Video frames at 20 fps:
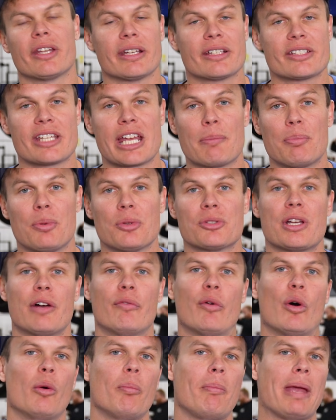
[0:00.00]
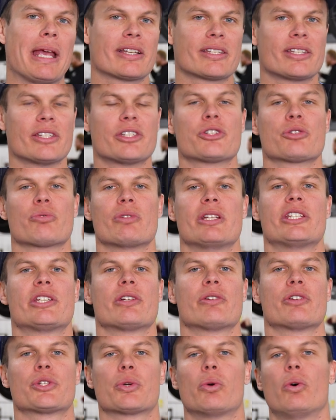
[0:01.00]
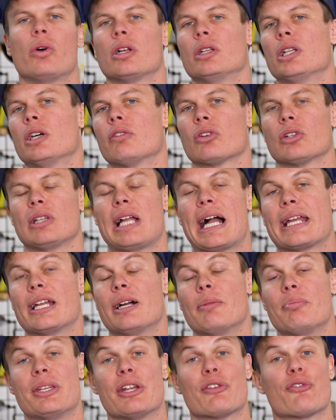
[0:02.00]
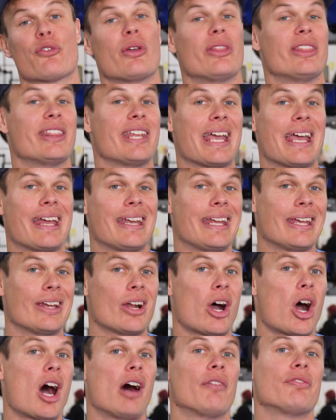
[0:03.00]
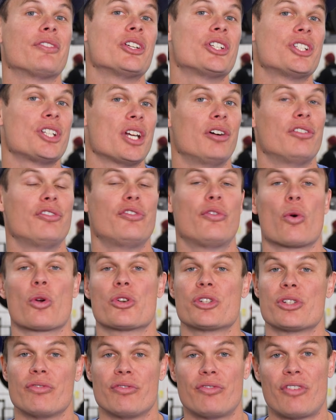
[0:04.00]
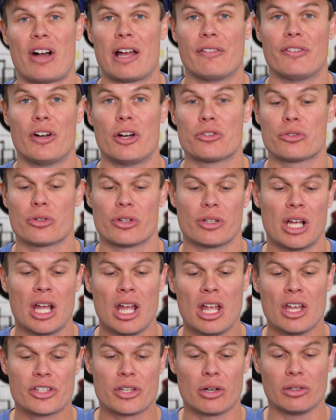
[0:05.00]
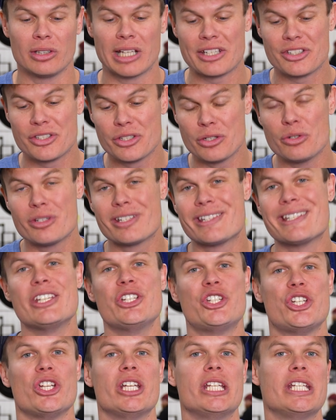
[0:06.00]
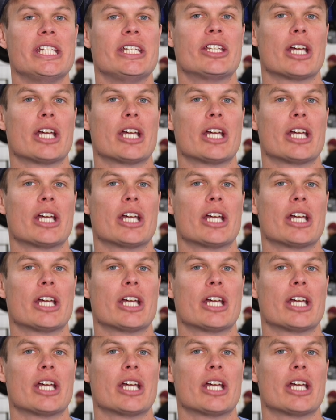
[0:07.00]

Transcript: examples of what makes the street series coilover lineup different than an off-the-shelf Fortune 500. So let's use the GD